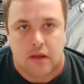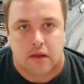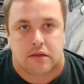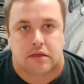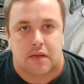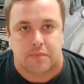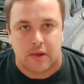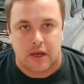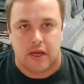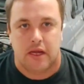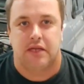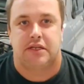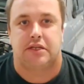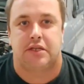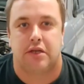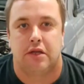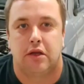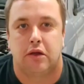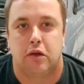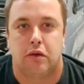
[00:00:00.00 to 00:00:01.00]
So my
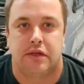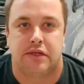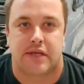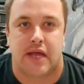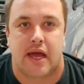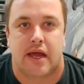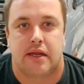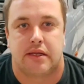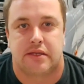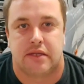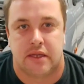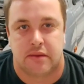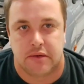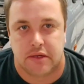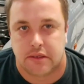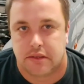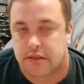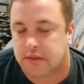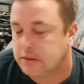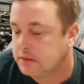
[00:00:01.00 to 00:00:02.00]
ECU is at its
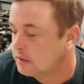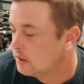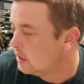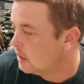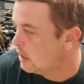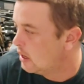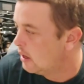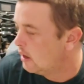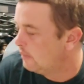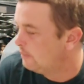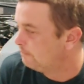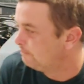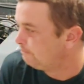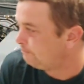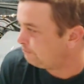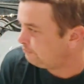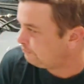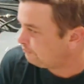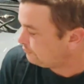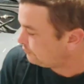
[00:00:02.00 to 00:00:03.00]
limits. And
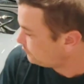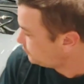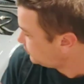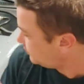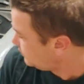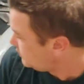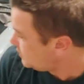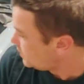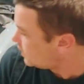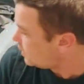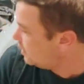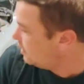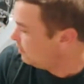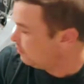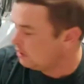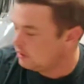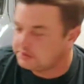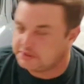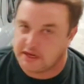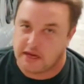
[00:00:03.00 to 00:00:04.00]

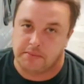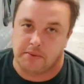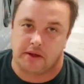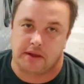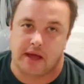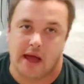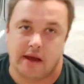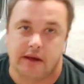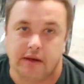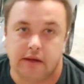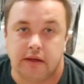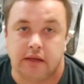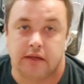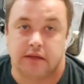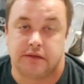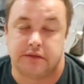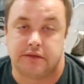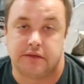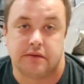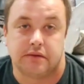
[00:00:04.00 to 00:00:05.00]
what I say by that
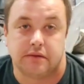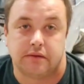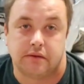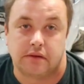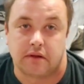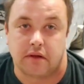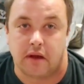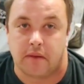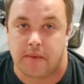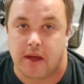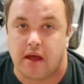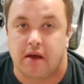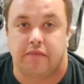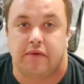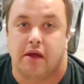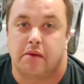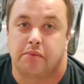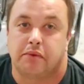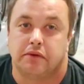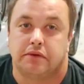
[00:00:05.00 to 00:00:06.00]
is I'm out
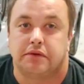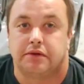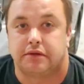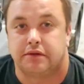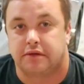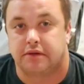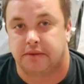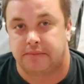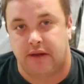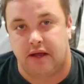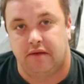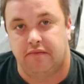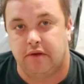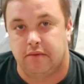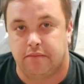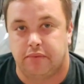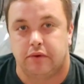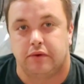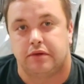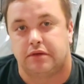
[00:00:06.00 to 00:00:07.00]
of outputs, I'm out of
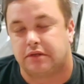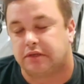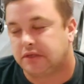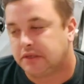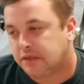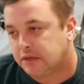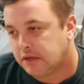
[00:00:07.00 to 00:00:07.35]
inputs,